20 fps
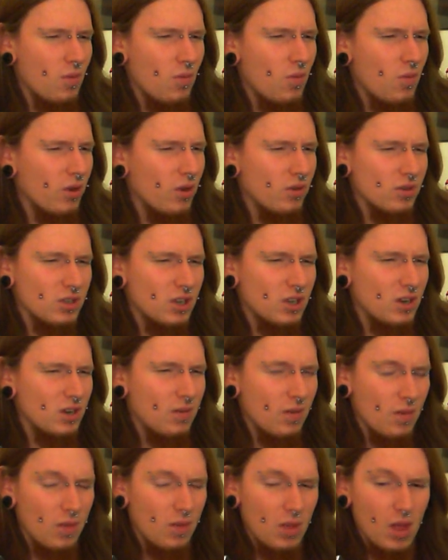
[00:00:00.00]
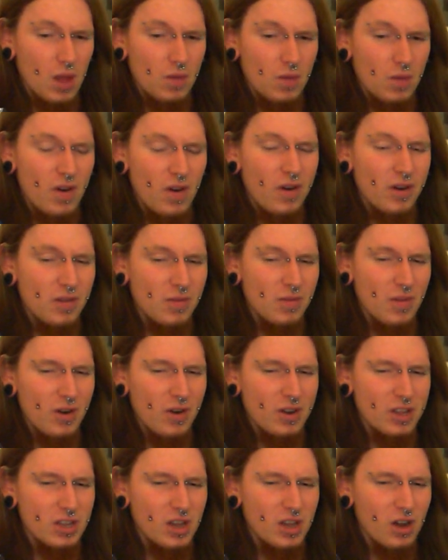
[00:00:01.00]
when I was very,
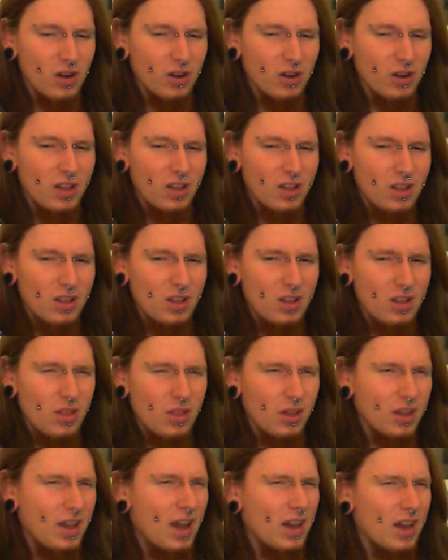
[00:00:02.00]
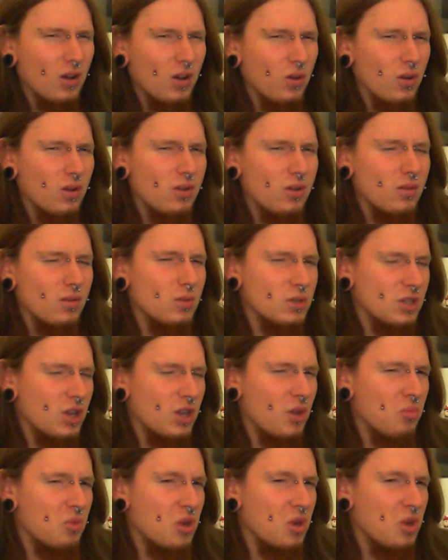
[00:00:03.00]
very young. The catalogue was a
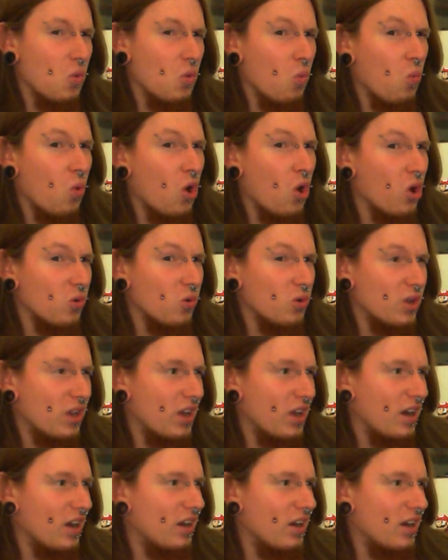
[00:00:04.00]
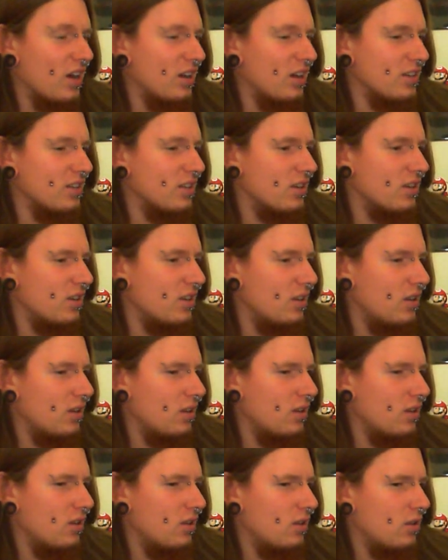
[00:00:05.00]
company called Wildcat, and
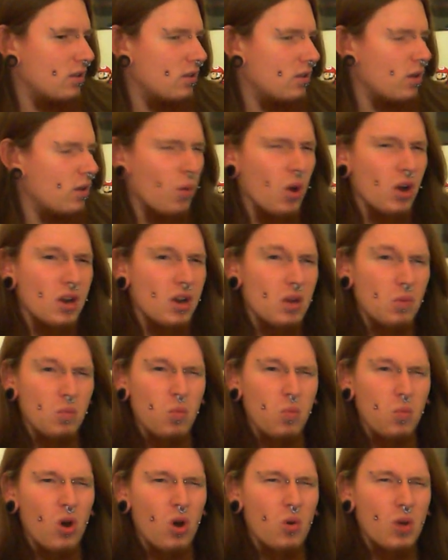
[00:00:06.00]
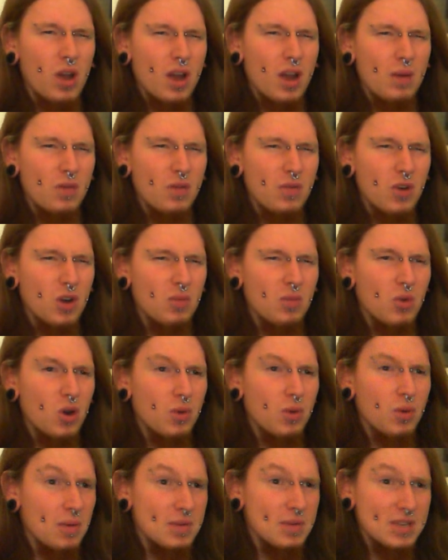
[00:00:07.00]
no, it weren't Wildcat, what the fuck am I on
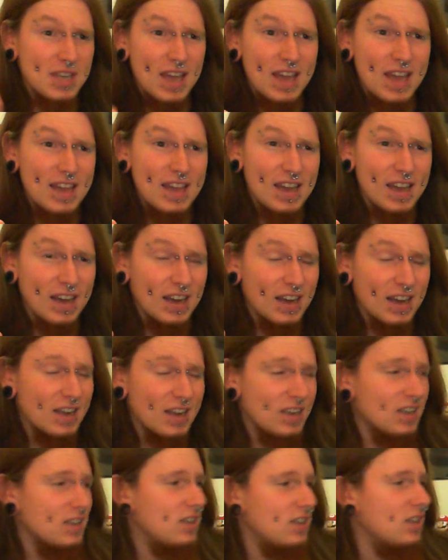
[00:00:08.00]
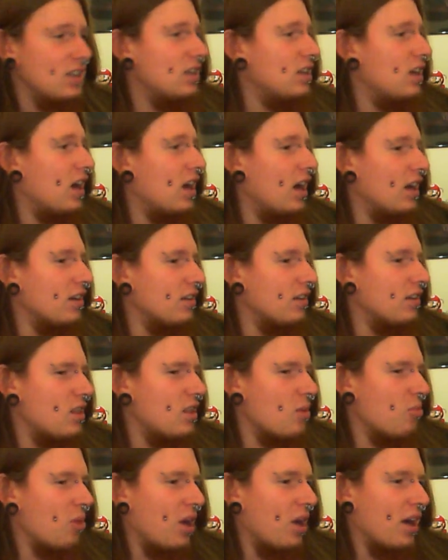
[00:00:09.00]
about? It was King Cat, and in
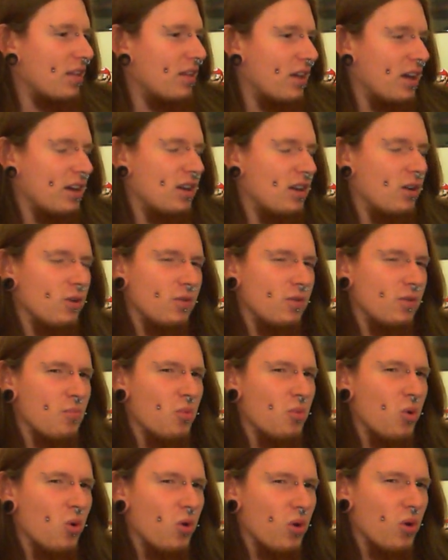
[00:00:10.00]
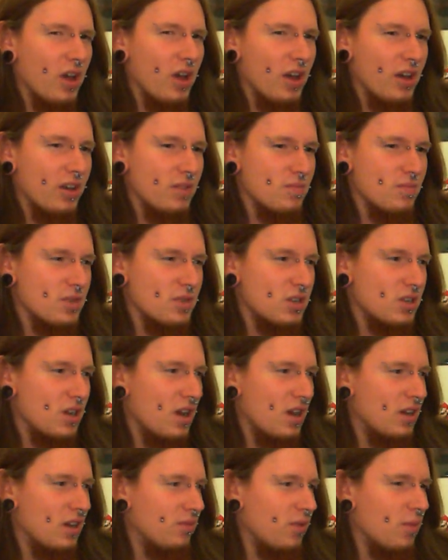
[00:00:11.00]
the back they had a load of import games,
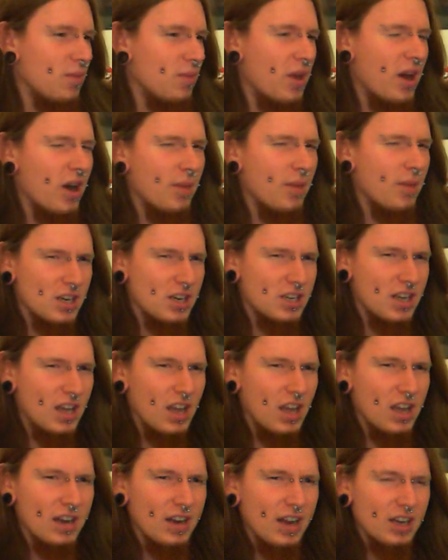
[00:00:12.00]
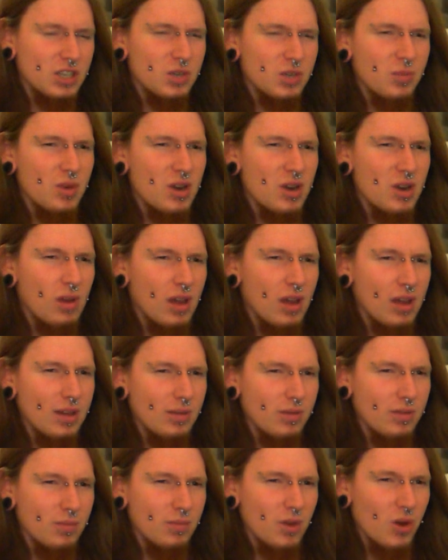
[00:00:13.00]
and from there I managed to get an action replay
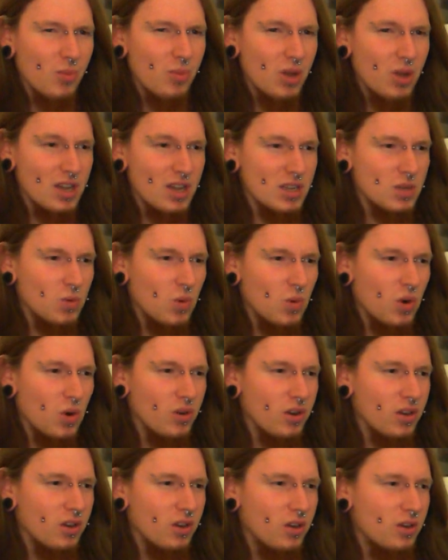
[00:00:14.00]
for my PS1